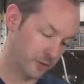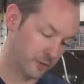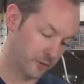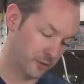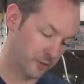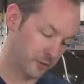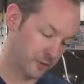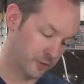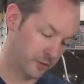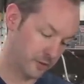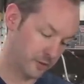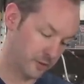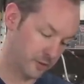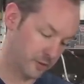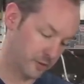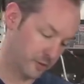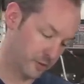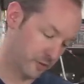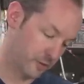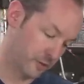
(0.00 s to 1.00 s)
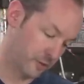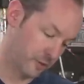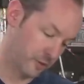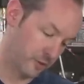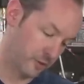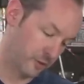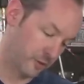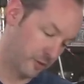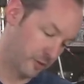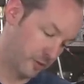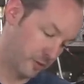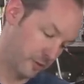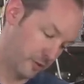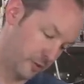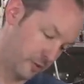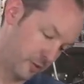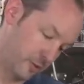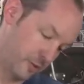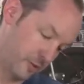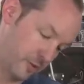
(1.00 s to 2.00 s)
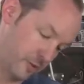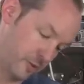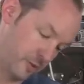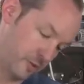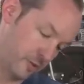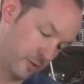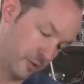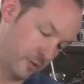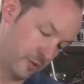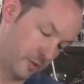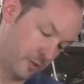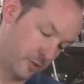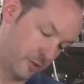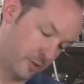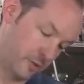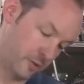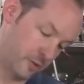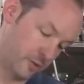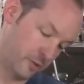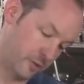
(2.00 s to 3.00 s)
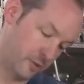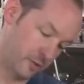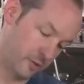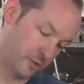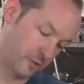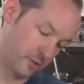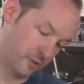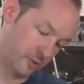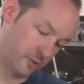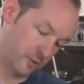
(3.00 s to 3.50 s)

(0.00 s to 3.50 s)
Nobody speaks.